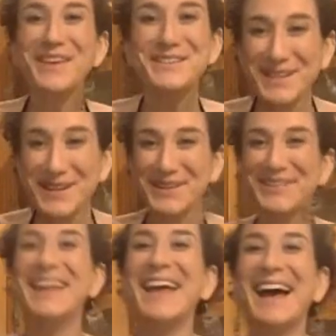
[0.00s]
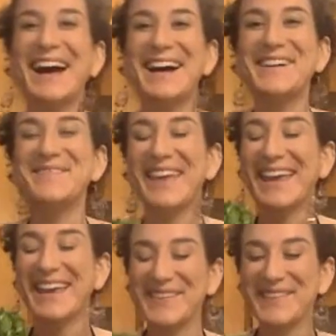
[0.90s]
So um,
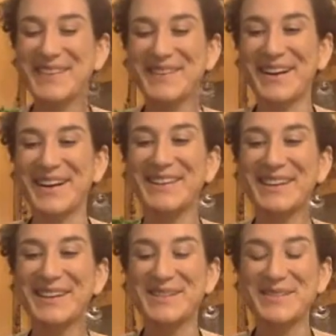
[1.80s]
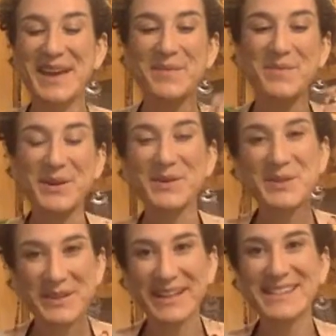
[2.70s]
if you are looking to get more
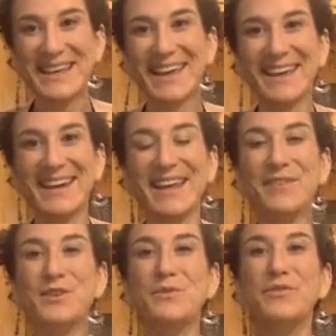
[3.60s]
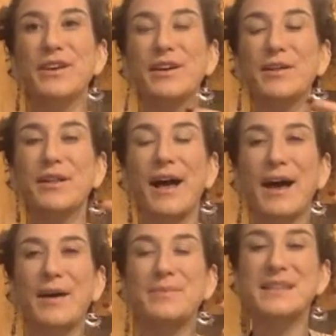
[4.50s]
nutrients, and if you feel
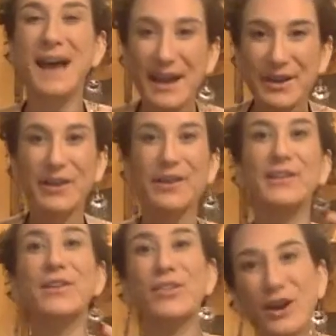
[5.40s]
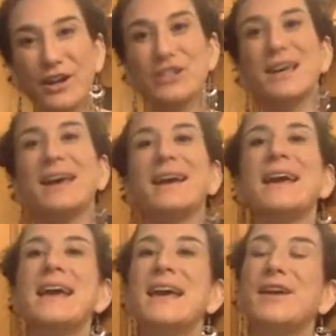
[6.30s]
um, tired, lethargic,
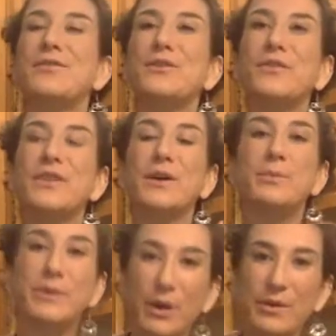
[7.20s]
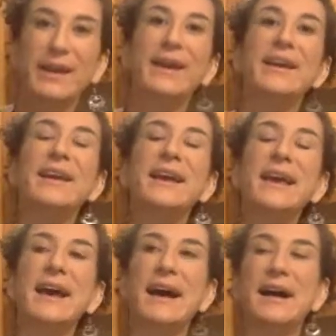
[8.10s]
if you feel bloated,
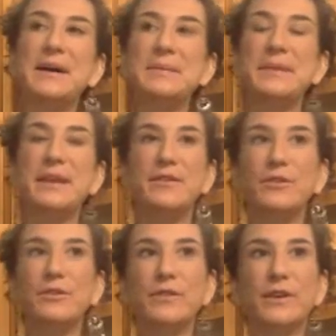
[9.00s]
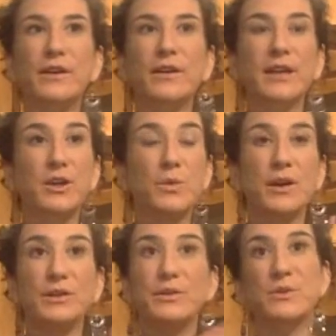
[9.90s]
Um, if you feel like you
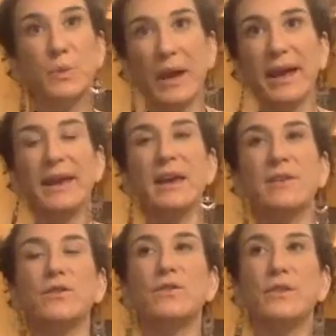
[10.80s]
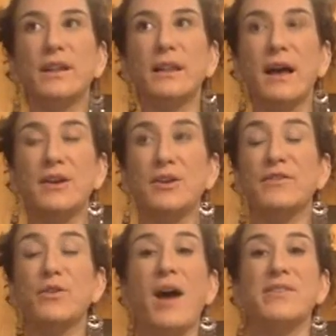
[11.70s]
want to lose weight, if you feel, uh,
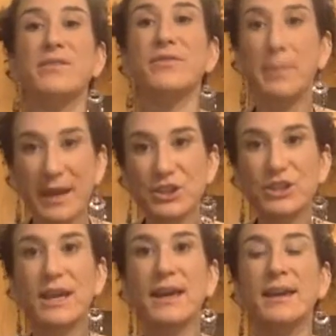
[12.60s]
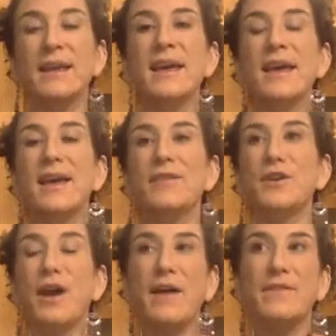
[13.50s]
if you have inflammation, if
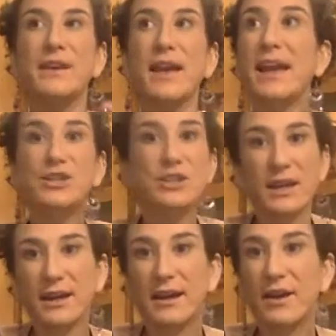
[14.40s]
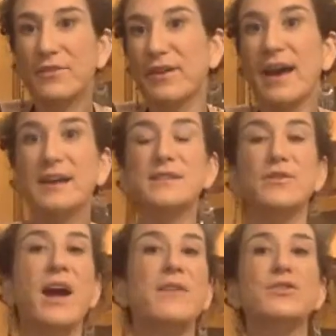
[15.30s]
you're having aging effects, if
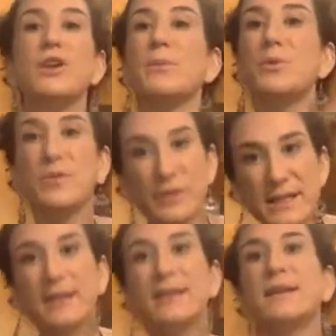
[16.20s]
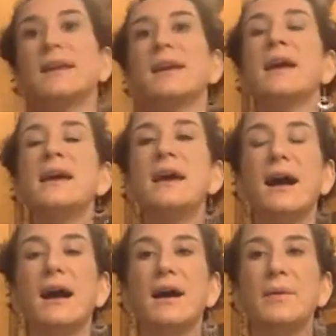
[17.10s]
you're having trouble with fertility,
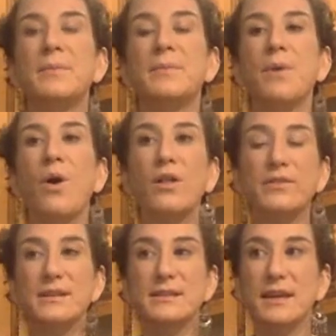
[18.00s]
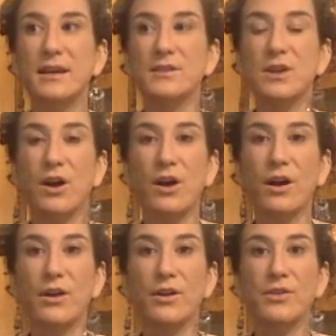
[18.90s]
um, all of these things
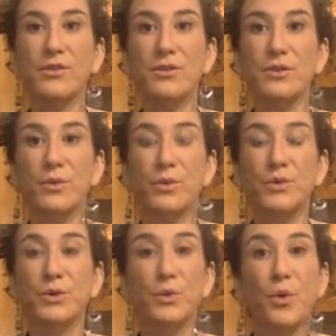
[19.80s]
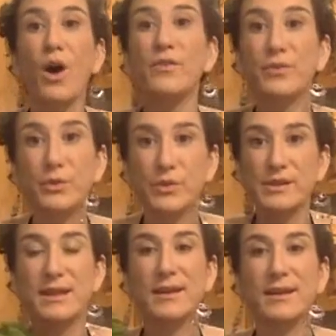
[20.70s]
are, you know, raw
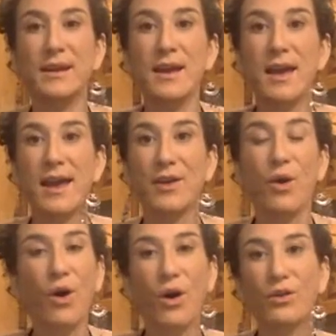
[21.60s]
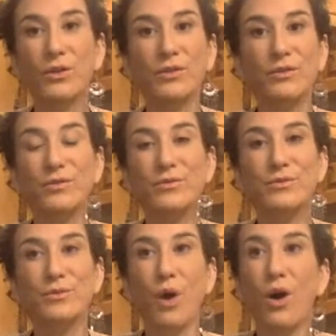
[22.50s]
foods and, and all,
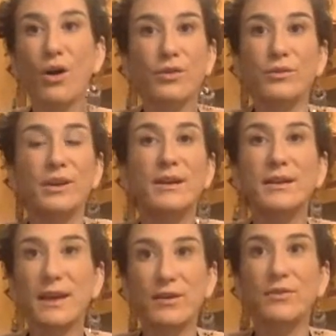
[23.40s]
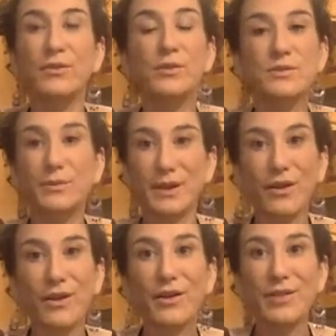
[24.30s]
all healing foods from the
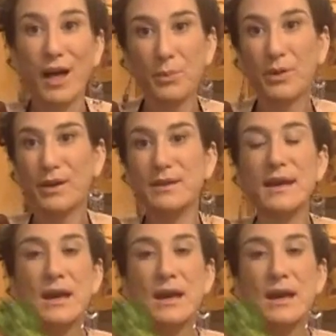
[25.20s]
earth help with.